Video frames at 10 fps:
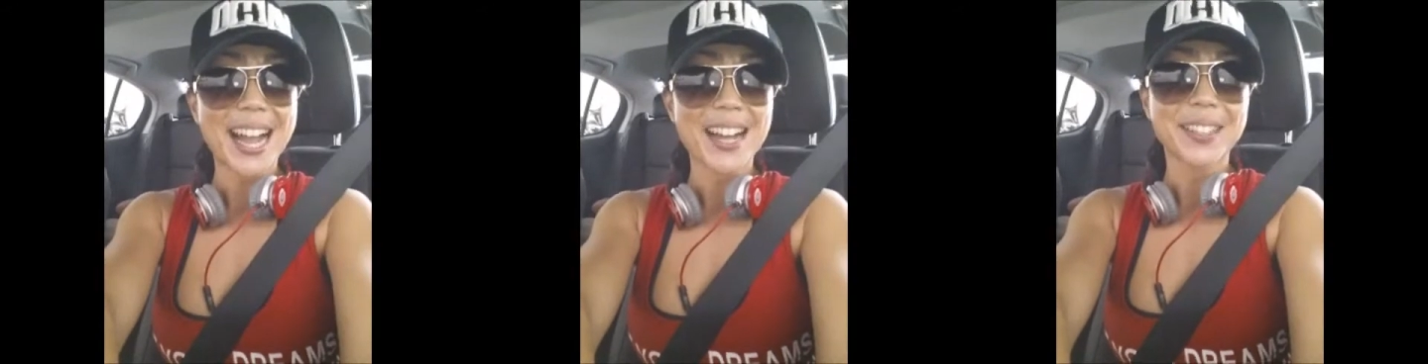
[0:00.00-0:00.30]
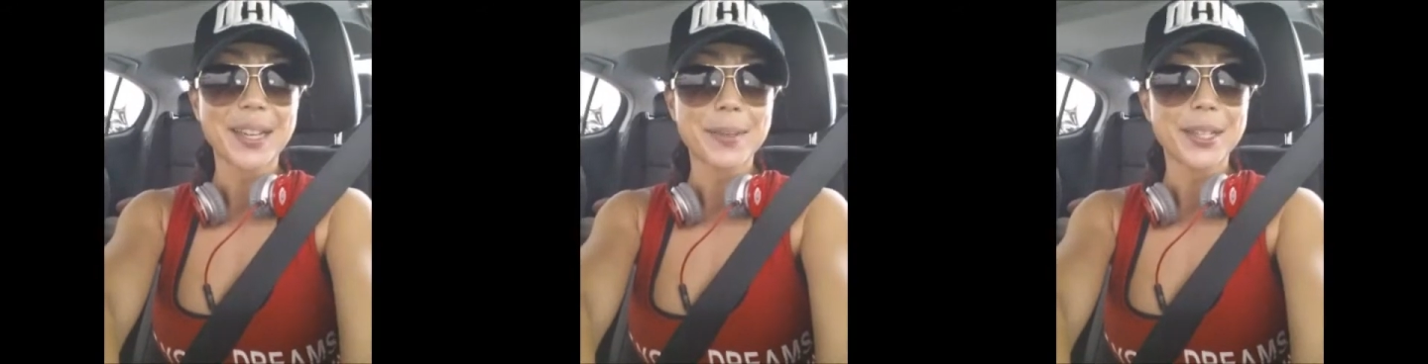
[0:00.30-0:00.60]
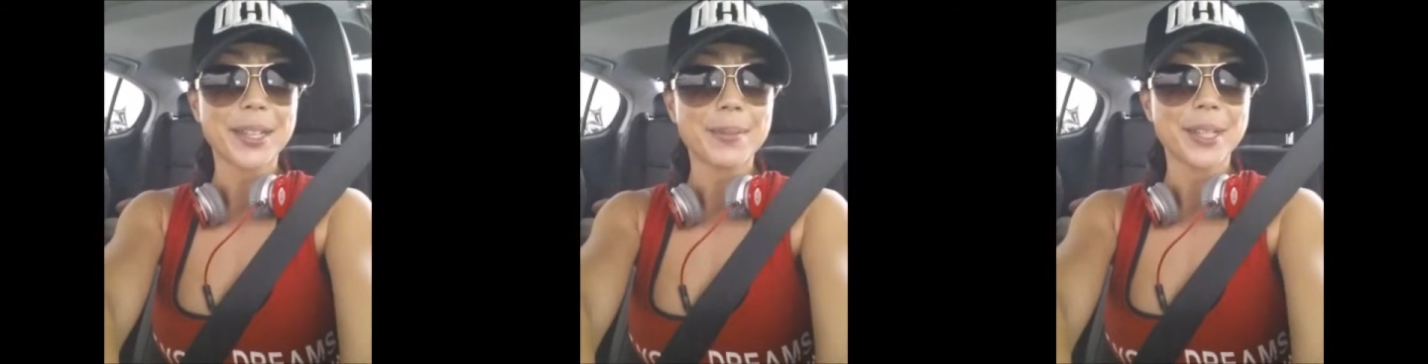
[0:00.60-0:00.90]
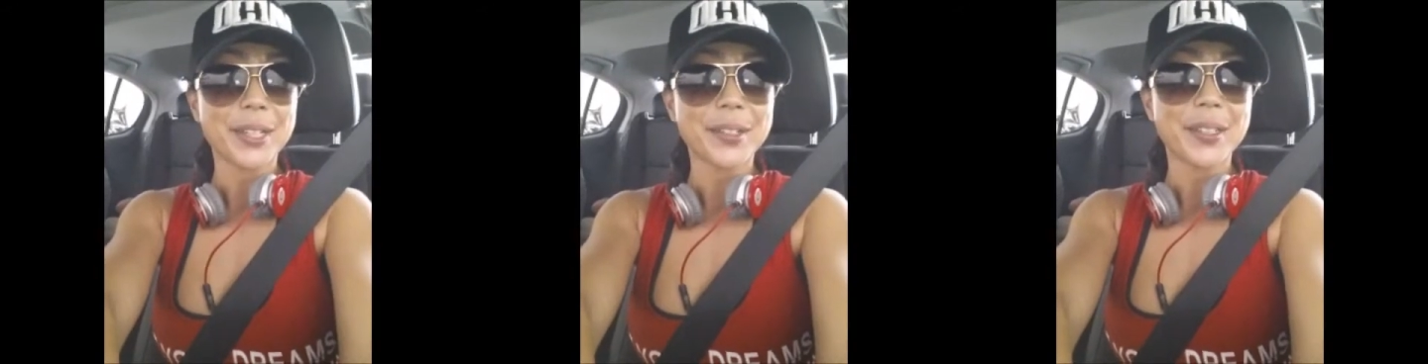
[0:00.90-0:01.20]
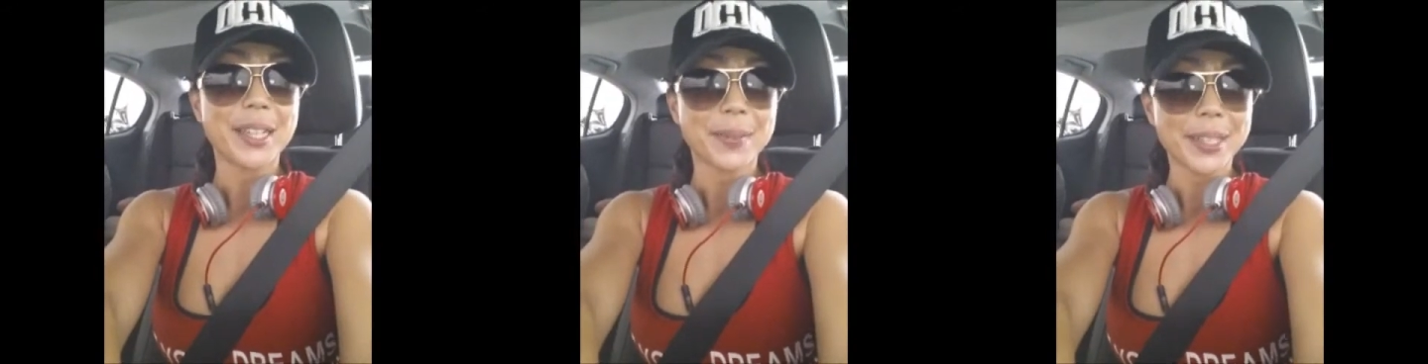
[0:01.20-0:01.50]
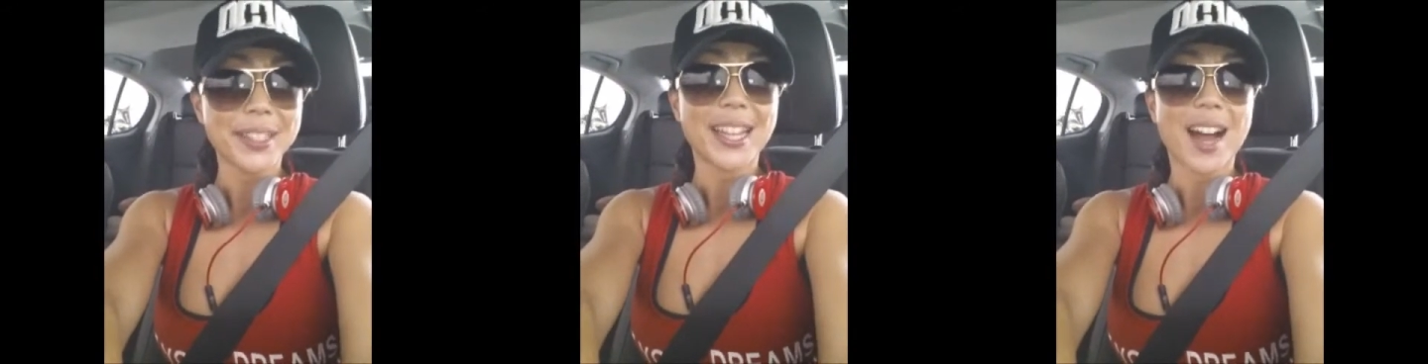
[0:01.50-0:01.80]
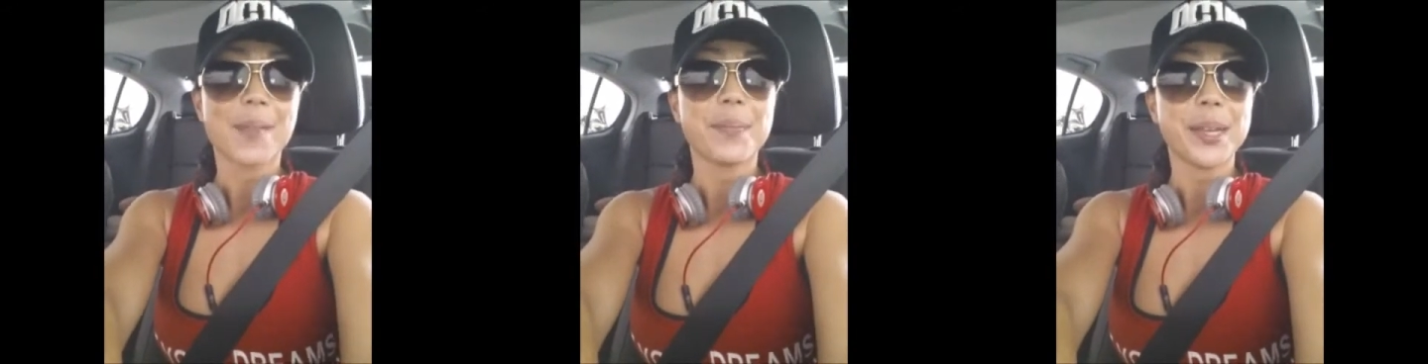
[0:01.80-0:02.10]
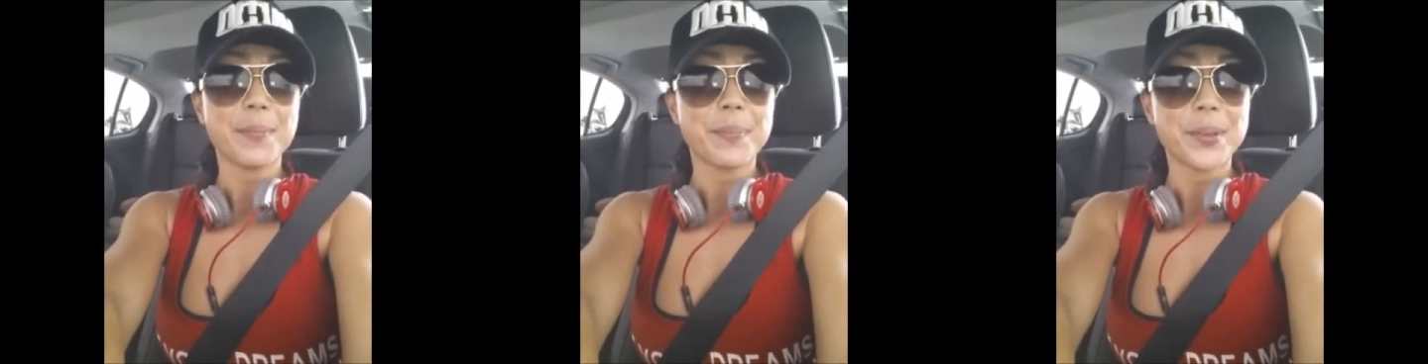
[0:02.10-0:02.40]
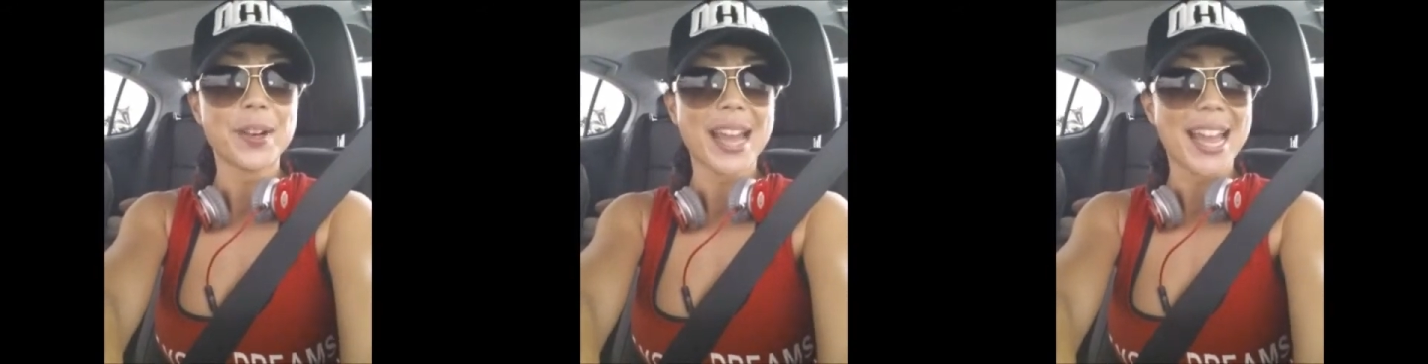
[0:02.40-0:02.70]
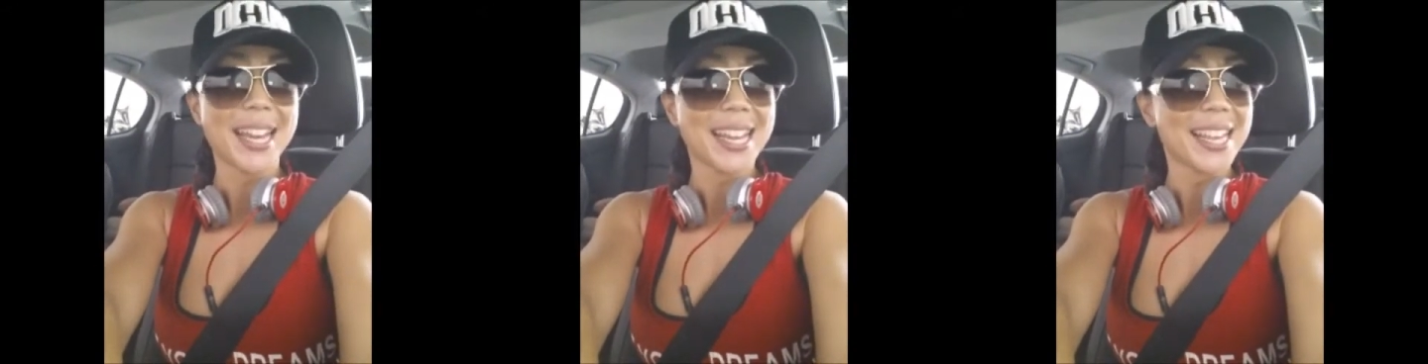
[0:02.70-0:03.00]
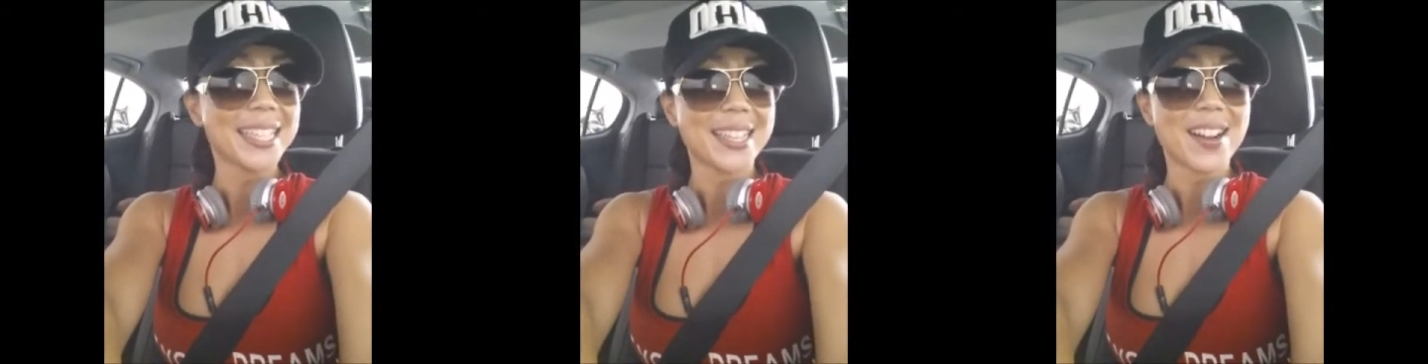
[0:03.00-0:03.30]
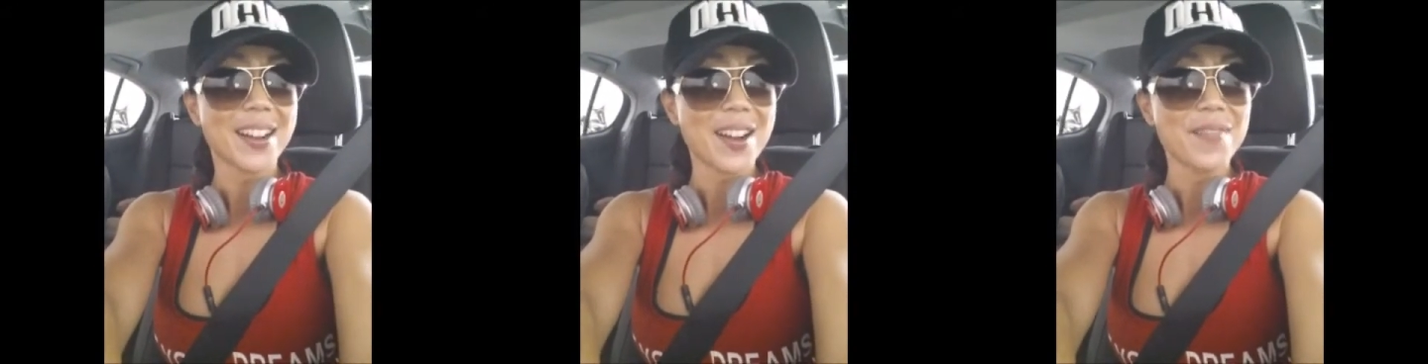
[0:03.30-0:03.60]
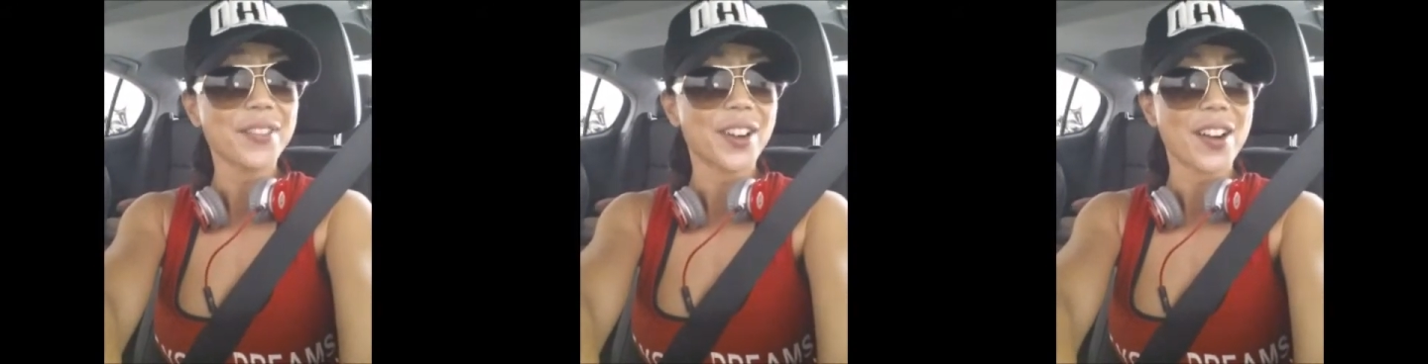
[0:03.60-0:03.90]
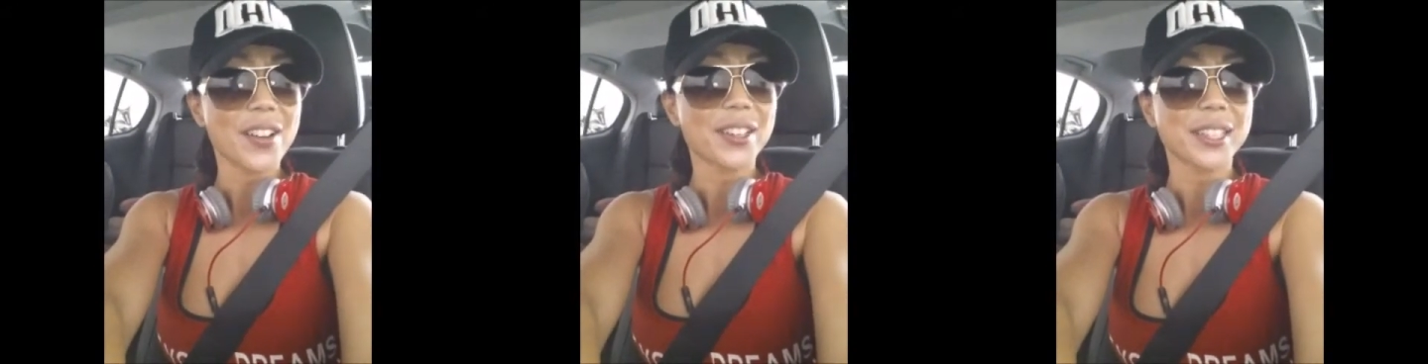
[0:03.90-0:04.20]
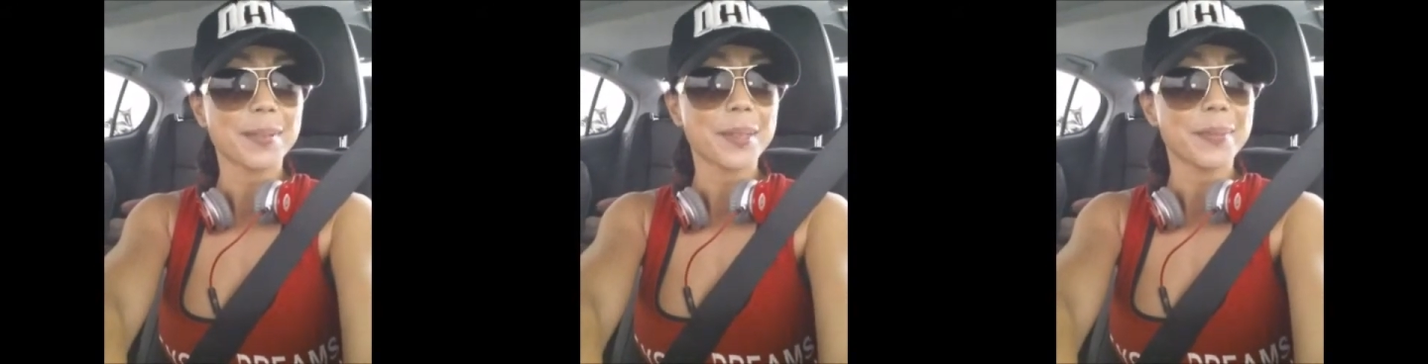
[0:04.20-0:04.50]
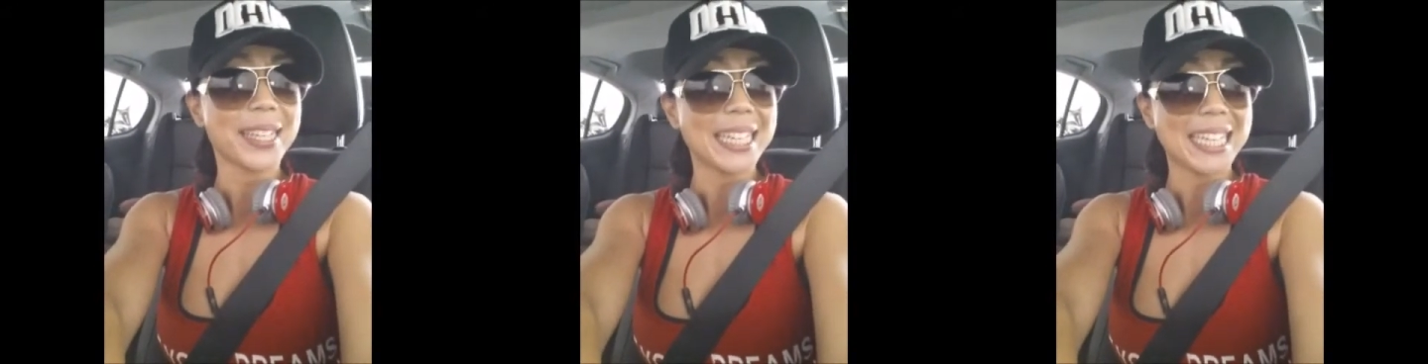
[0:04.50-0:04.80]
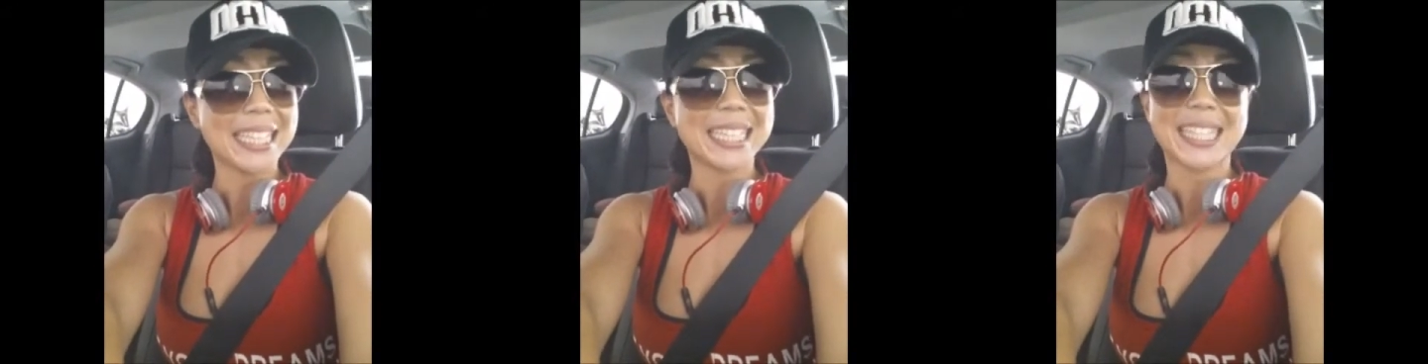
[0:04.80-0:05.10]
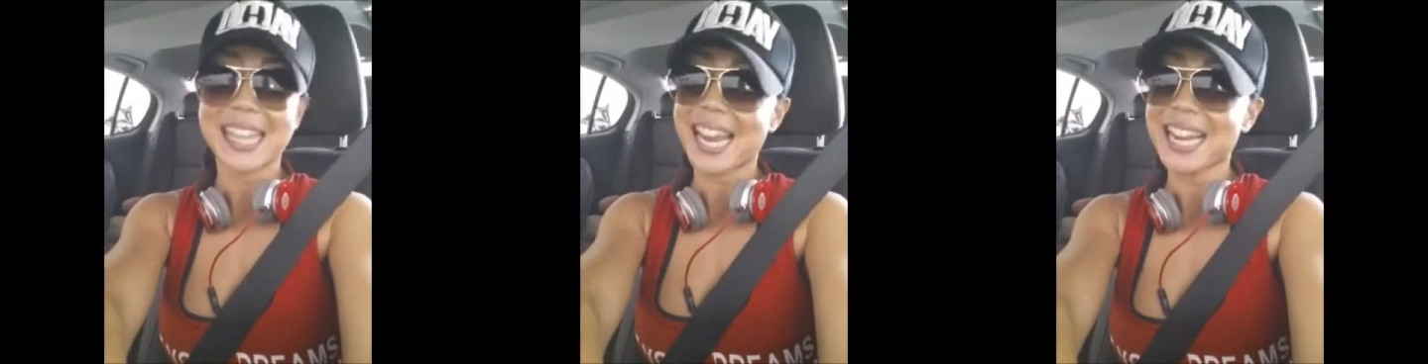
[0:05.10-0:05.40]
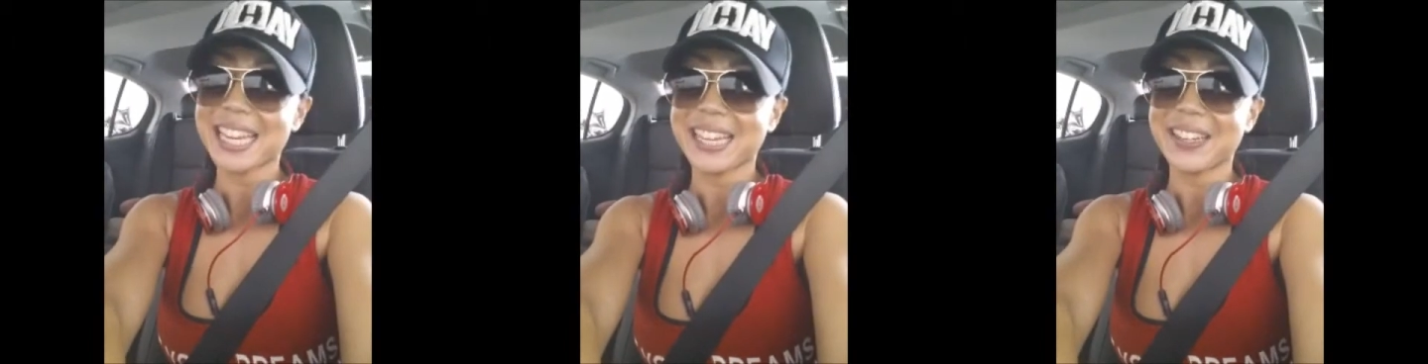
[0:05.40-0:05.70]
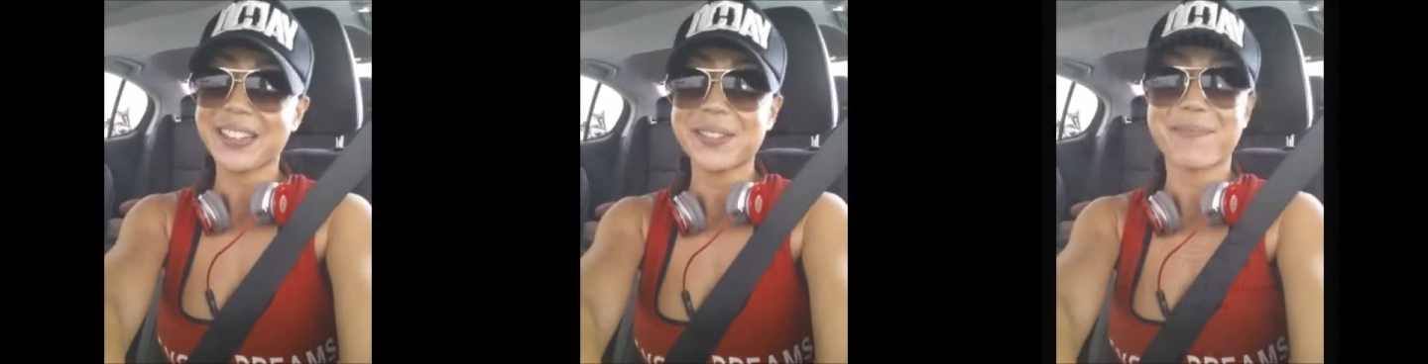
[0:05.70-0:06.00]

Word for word: out www.pitbullns.com for all your supplement needs. Thank you.